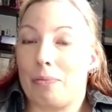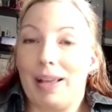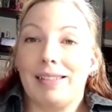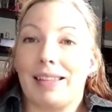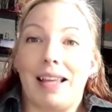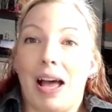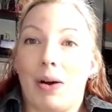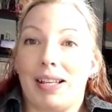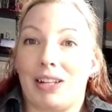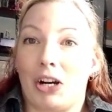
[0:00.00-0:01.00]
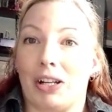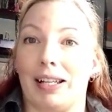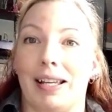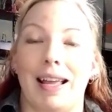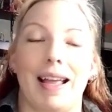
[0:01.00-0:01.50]
basically how I
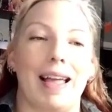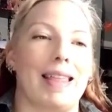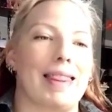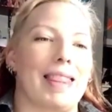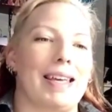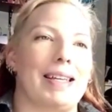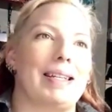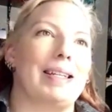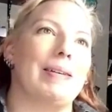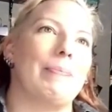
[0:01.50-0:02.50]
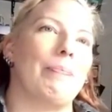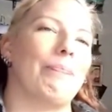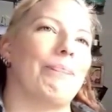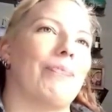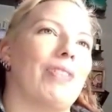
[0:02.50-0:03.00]
started. Then,
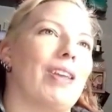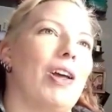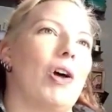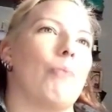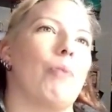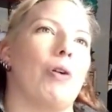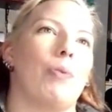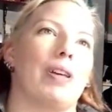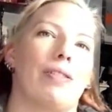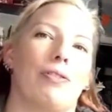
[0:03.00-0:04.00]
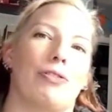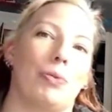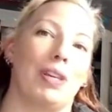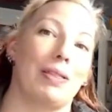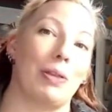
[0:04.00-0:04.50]
but with
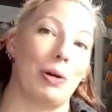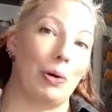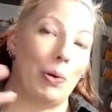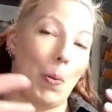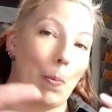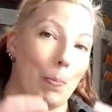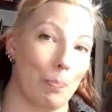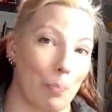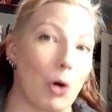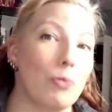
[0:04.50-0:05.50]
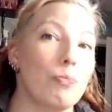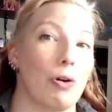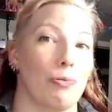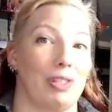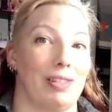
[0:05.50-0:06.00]
doing the
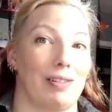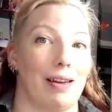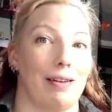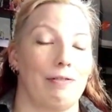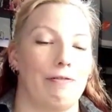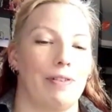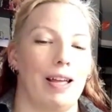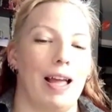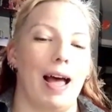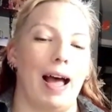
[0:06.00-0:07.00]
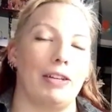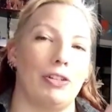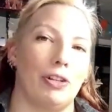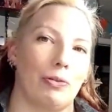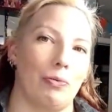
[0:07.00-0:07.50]
bone stuff, I
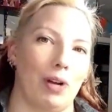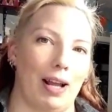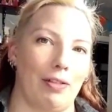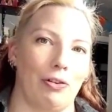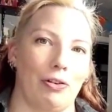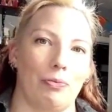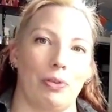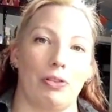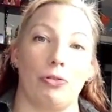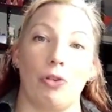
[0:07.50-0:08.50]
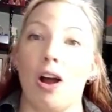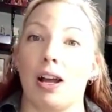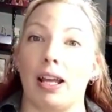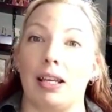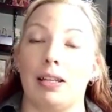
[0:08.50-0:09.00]
took what I learned with the
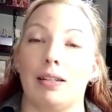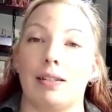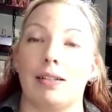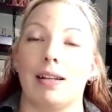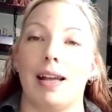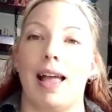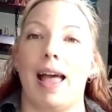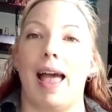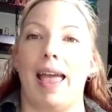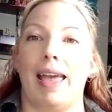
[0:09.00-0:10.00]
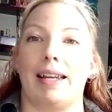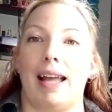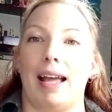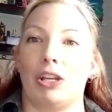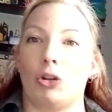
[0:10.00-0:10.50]
drawing and
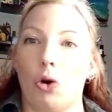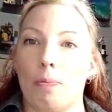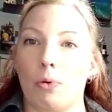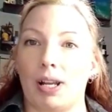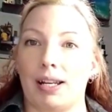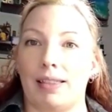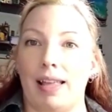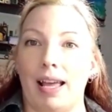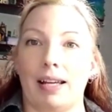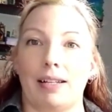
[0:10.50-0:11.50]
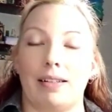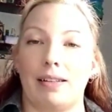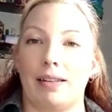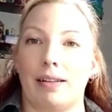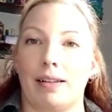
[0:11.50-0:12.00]
I incorporated
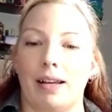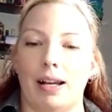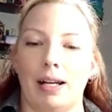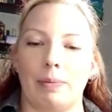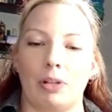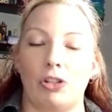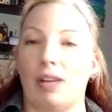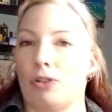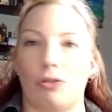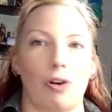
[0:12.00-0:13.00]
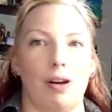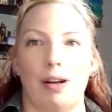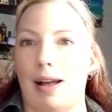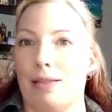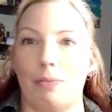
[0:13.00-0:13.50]
that because you have to draw
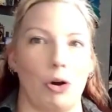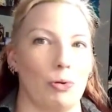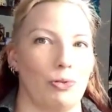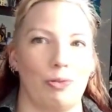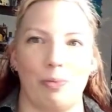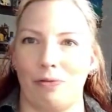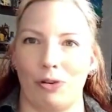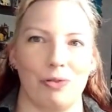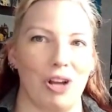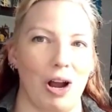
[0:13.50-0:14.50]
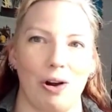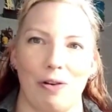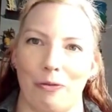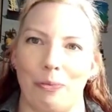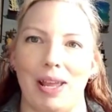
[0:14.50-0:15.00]
on the bones before you
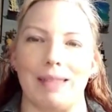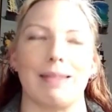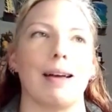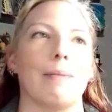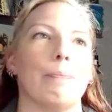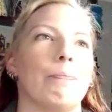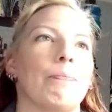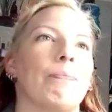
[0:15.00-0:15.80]
carve or paint them.